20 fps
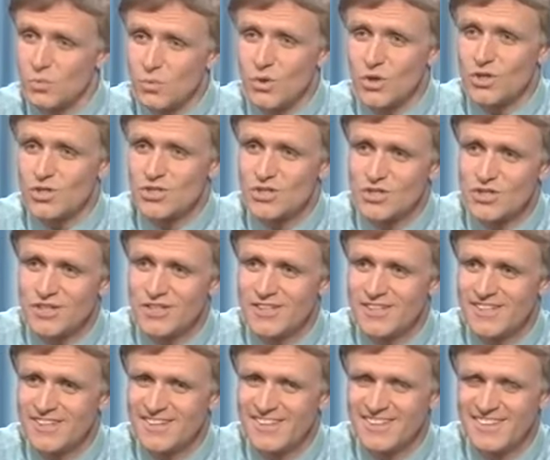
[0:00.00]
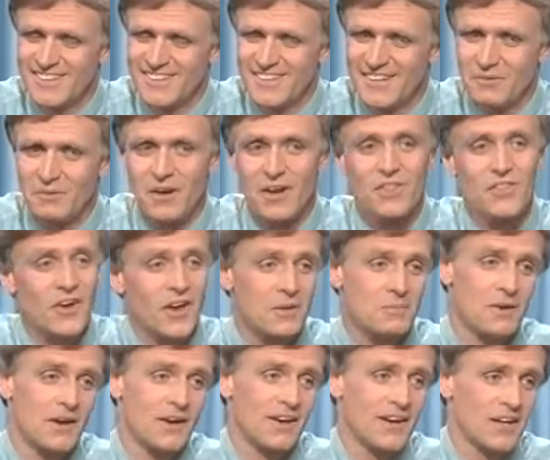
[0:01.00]
But I was surprised that it looked worse.
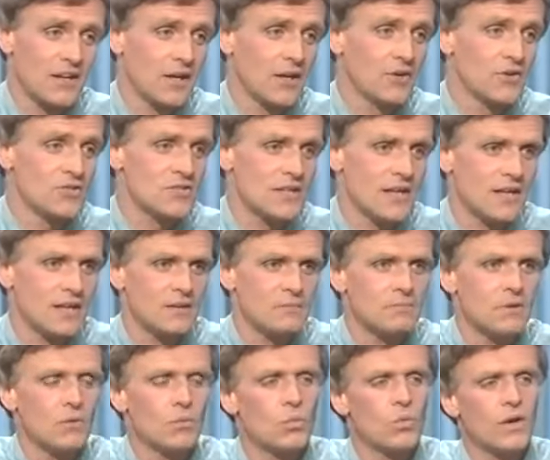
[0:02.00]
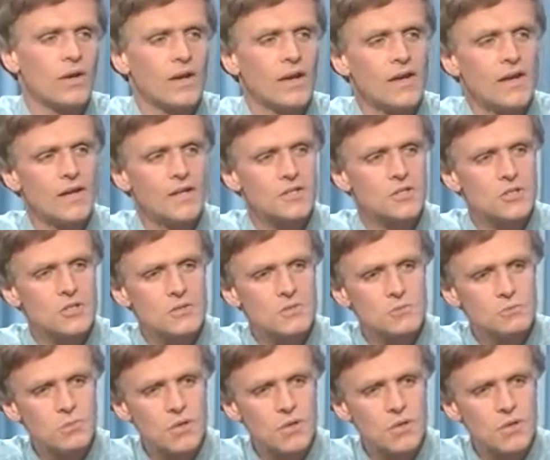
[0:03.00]
When I thought about it, I could understand it.